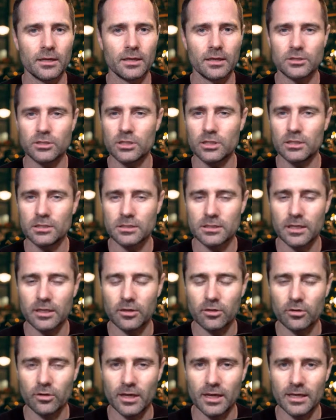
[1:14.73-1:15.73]
Now, she didn't
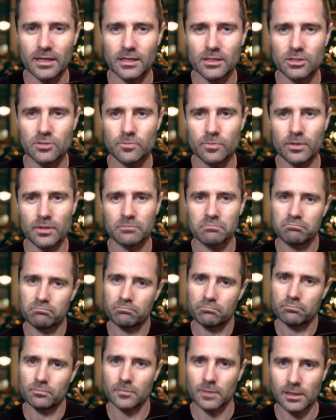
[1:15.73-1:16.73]
say her age, but
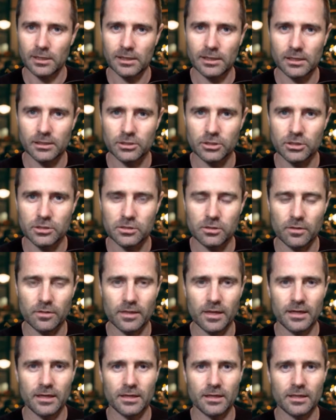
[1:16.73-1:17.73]
clearly she's not
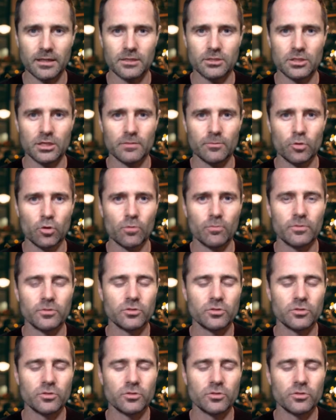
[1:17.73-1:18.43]
that age anymore.